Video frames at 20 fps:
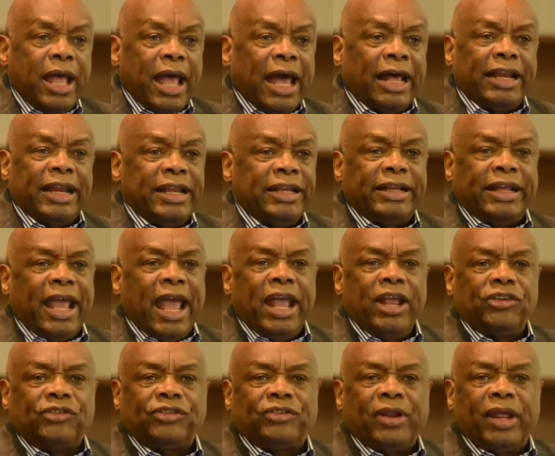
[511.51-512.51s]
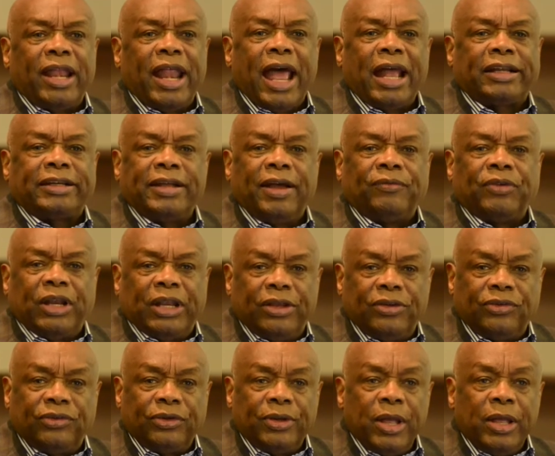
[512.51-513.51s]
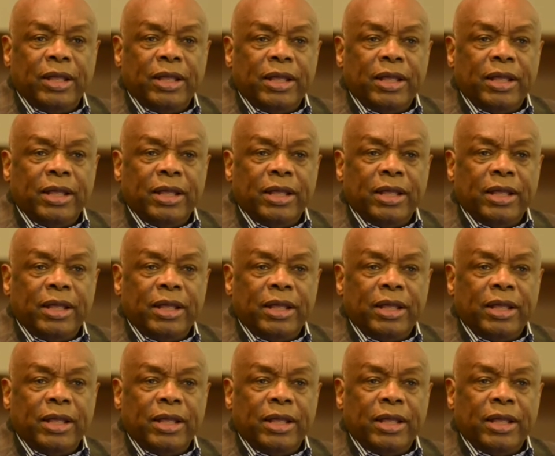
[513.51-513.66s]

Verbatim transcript: had engaged in activities